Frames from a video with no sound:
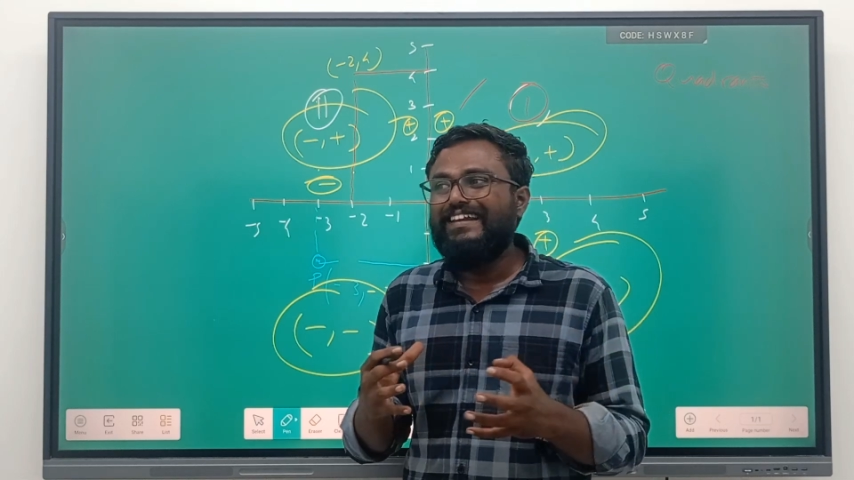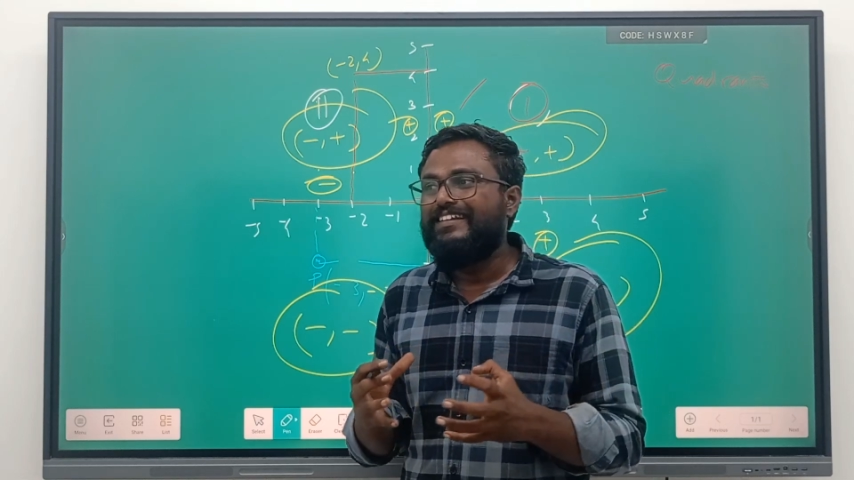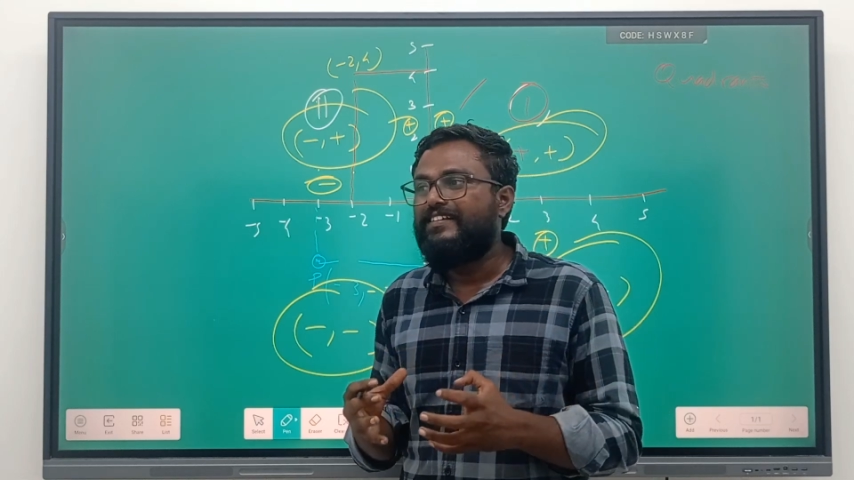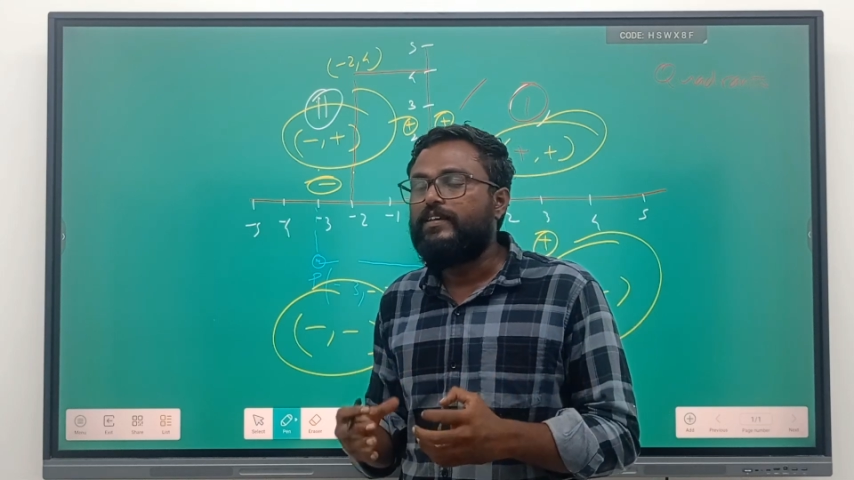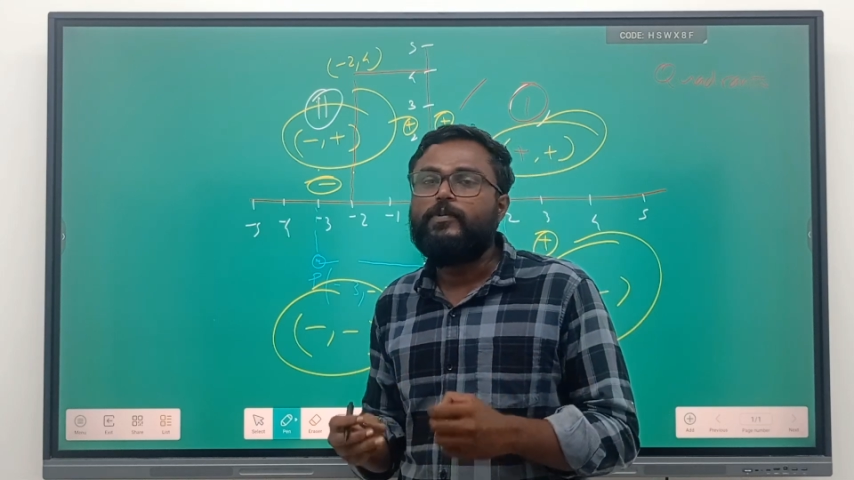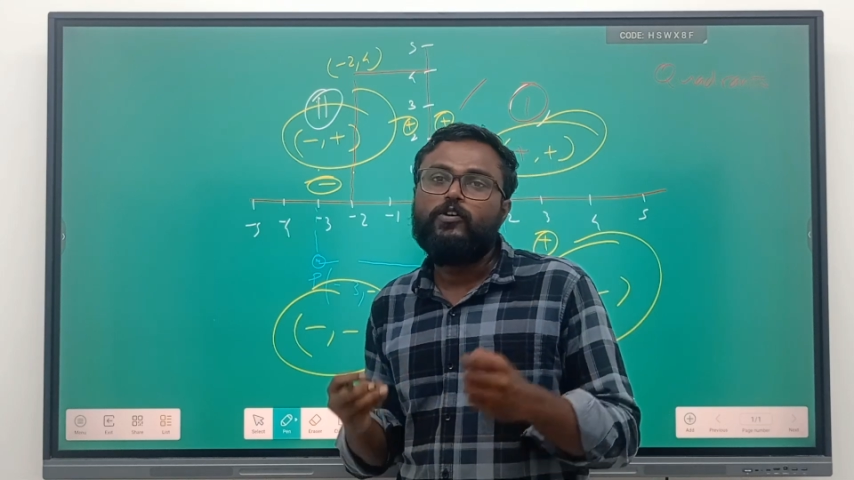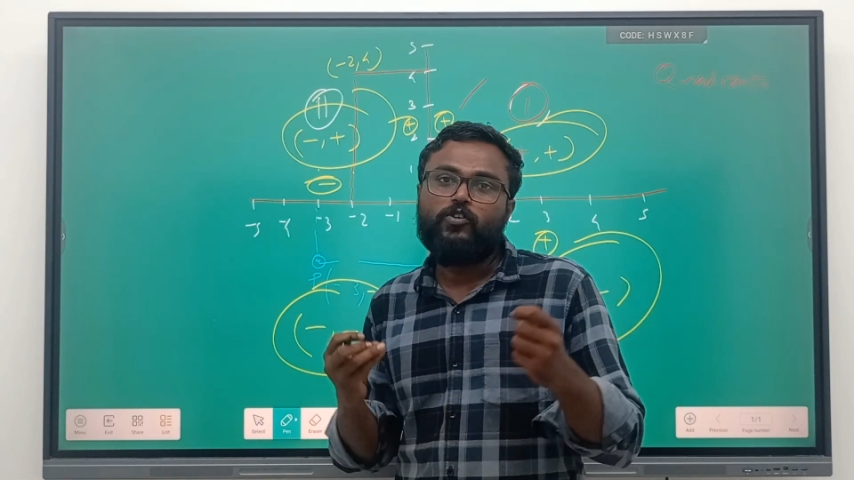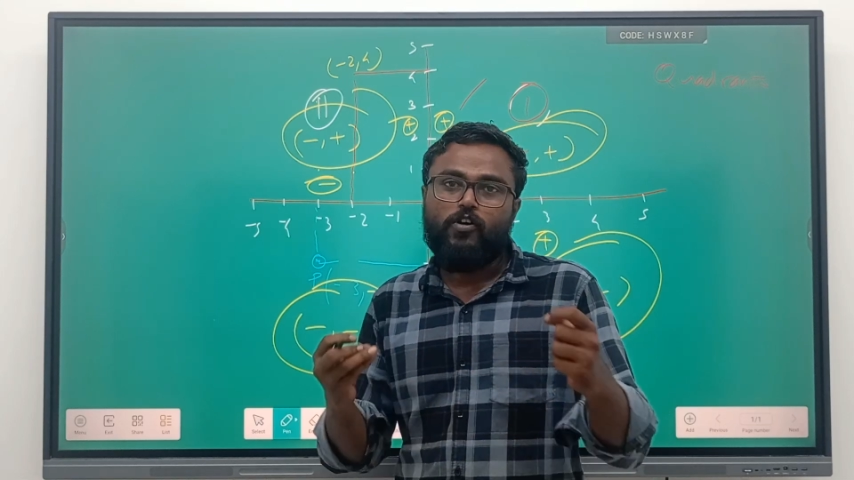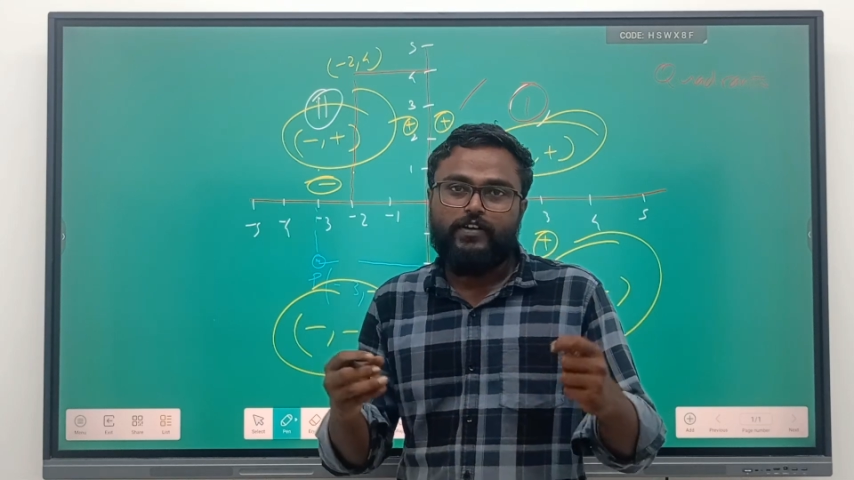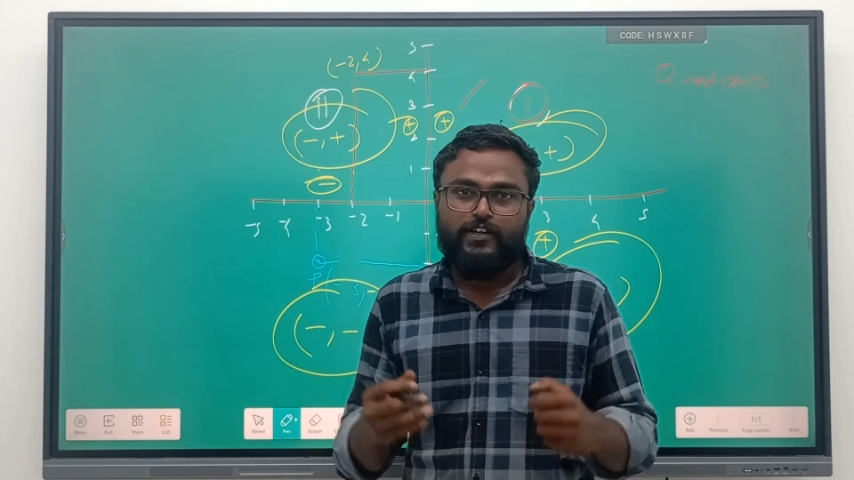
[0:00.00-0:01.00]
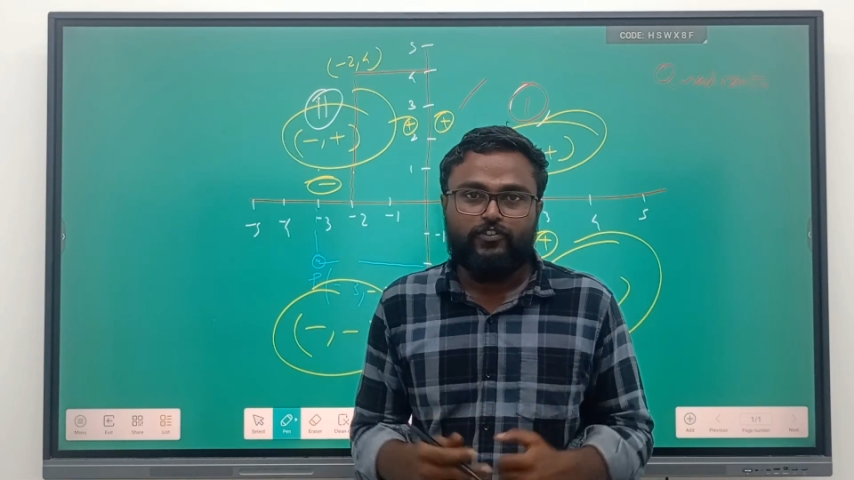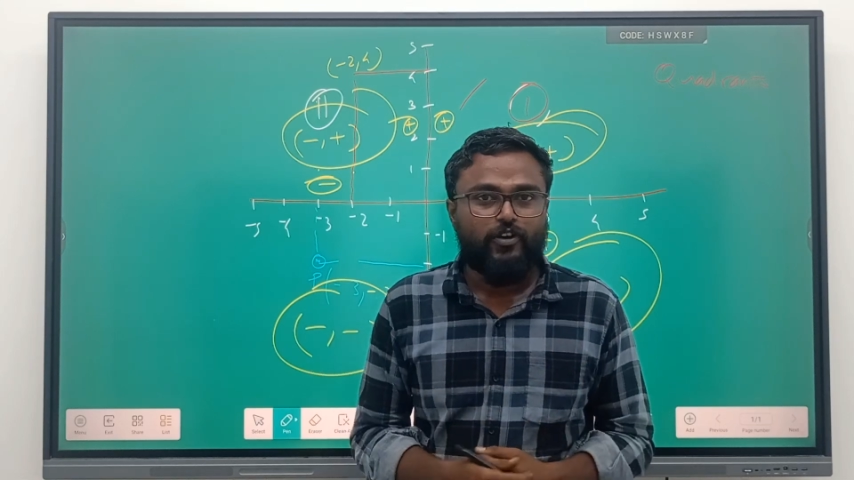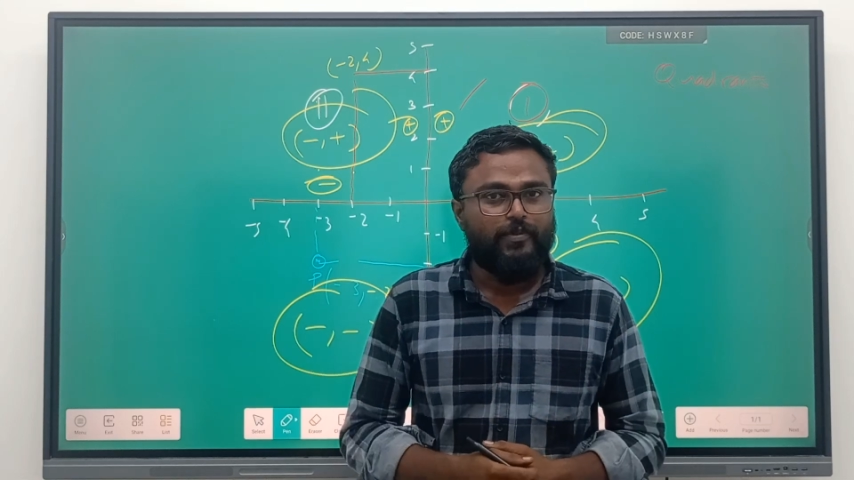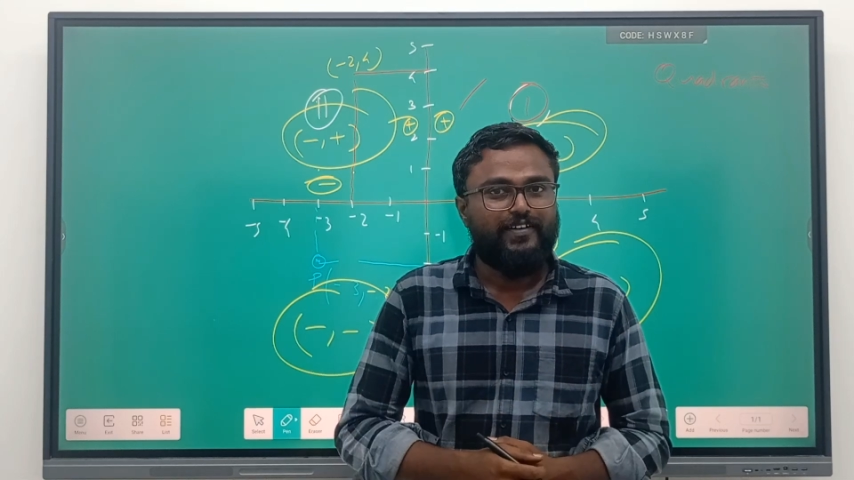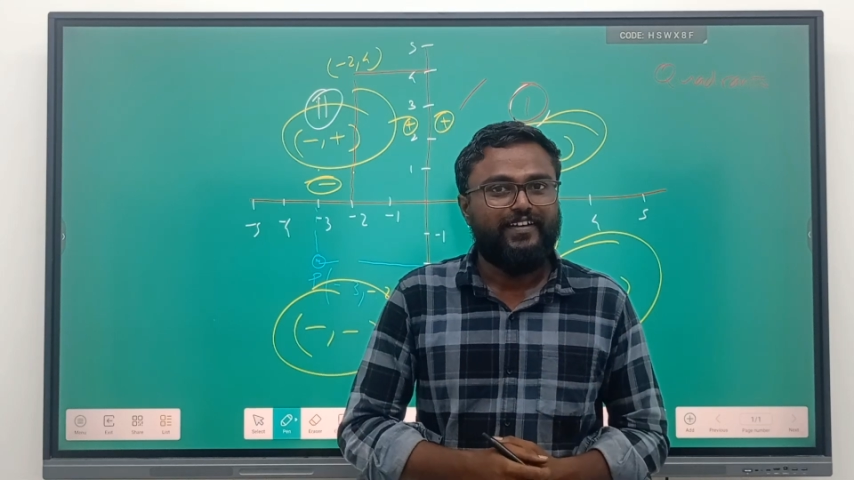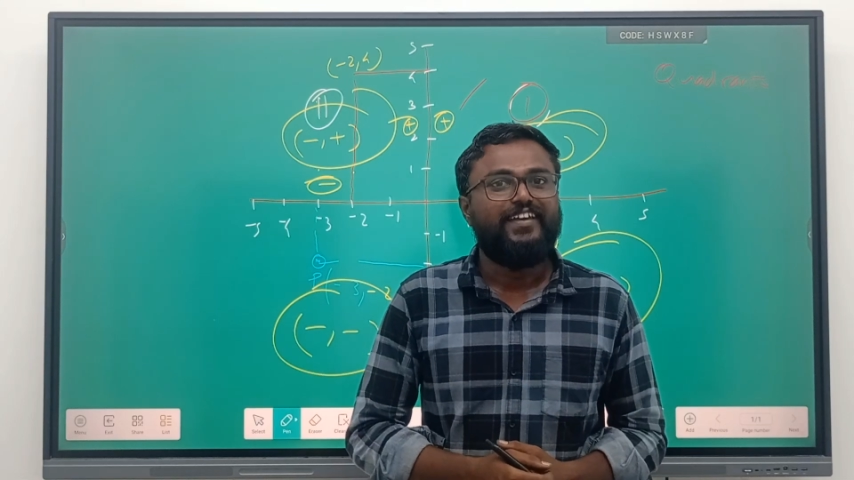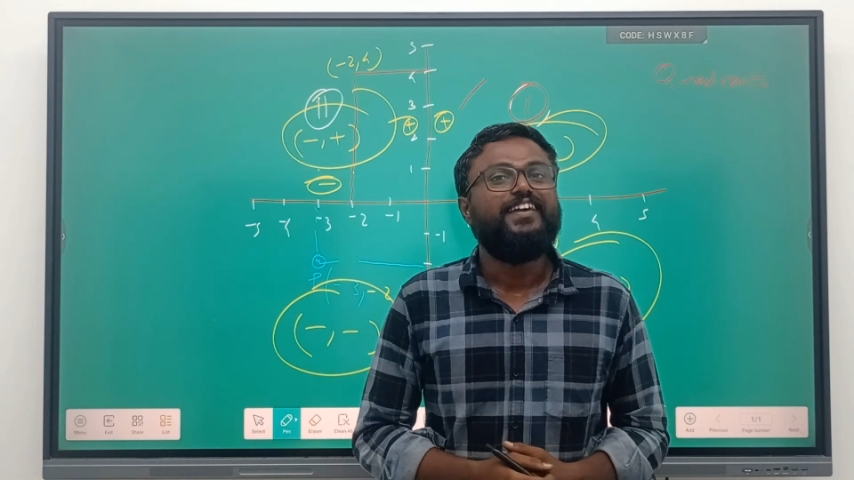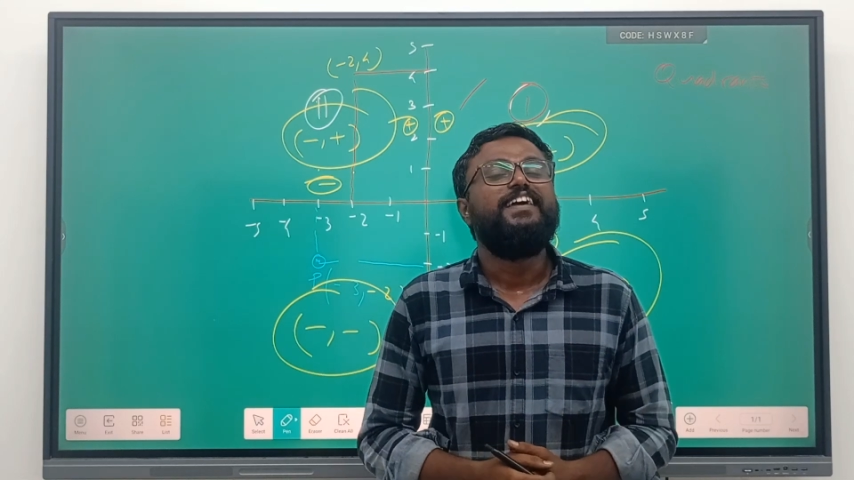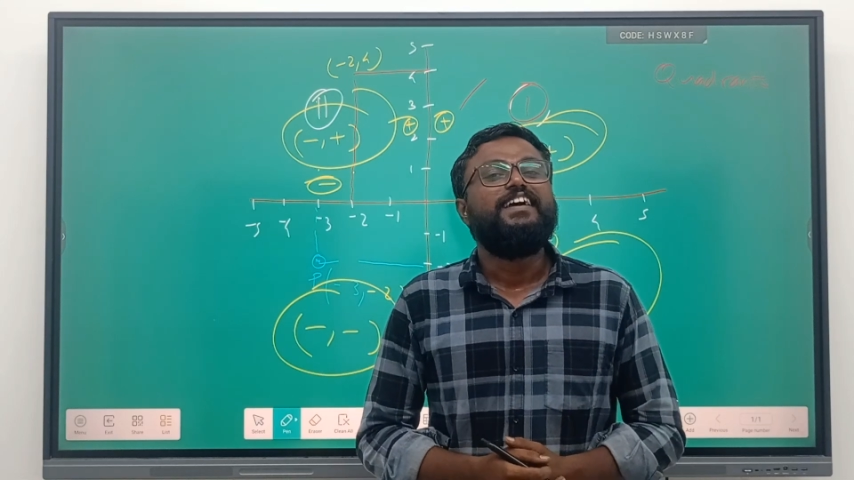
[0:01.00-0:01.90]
details about coordinate geometry.